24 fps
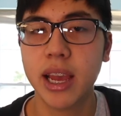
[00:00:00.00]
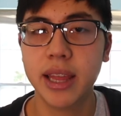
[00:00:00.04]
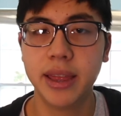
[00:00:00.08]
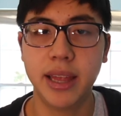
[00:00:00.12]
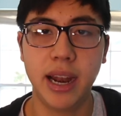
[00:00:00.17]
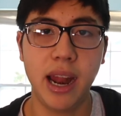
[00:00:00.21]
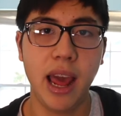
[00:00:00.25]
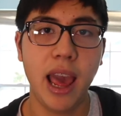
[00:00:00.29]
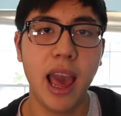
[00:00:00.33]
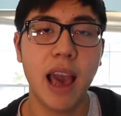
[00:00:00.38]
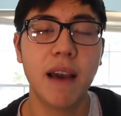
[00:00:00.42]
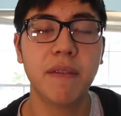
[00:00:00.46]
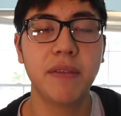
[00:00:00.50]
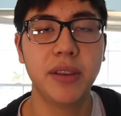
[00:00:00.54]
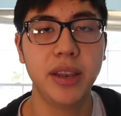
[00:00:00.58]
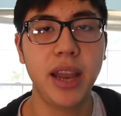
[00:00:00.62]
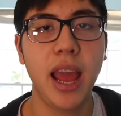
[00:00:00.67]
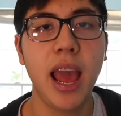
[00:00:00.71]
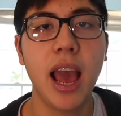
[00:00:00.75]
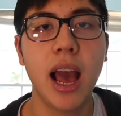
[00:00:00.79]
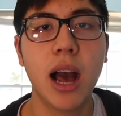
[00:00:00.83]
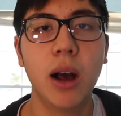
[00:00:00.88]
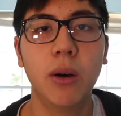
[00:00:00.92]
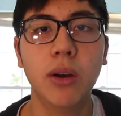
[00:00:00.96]
that I have
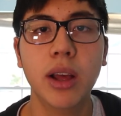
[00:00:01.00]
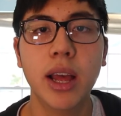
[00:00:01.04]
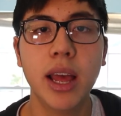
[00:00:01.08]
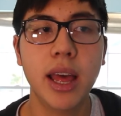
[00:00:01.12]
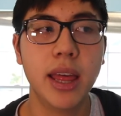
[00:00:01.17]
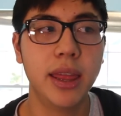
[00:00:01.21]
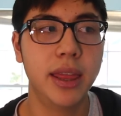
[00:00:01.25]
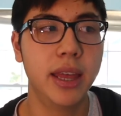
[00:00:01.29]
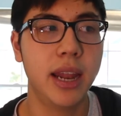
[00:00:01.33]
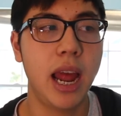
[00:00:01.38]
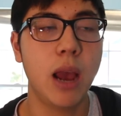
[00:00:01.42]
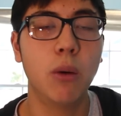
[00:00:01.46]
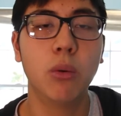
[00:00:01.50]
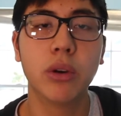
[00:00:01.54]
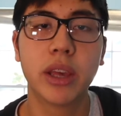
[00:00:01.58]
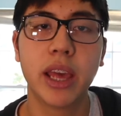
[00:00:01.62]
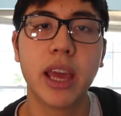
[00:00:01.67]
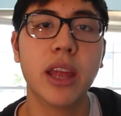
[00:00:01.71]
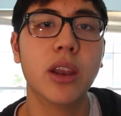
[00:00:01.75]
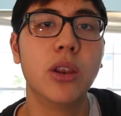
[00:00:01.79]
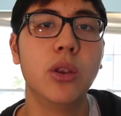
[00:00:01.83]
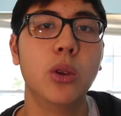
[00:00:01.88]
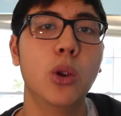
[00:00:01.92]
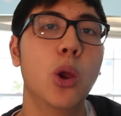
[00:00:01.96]
now, then I will
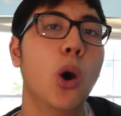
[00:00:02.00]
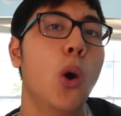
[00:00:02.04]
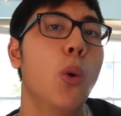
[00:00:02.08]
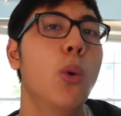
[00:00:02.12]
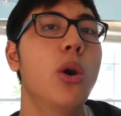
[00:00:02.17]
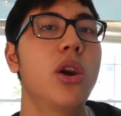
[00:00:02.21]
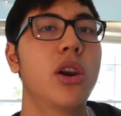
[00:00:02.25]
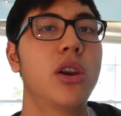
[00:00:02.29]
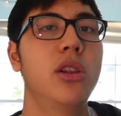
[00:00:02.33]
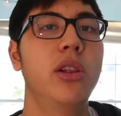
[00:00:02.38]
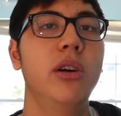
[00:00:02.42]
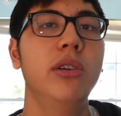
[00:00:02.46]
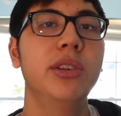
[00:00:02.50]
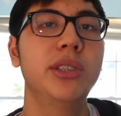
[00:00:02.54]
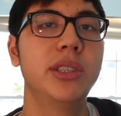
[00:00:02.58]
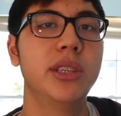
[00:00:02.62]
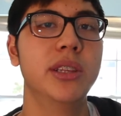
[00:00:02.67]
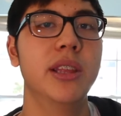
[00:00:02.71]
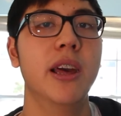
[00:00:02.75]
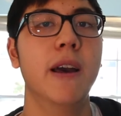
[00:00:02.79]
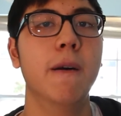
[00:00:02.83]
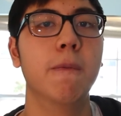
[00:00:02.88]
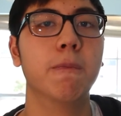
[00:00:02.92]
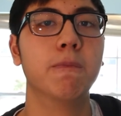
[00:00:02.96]
get nowhere close
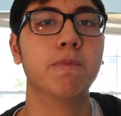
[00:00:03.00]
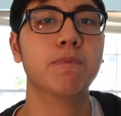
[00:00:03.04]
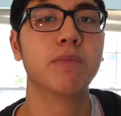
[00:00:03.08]
to them.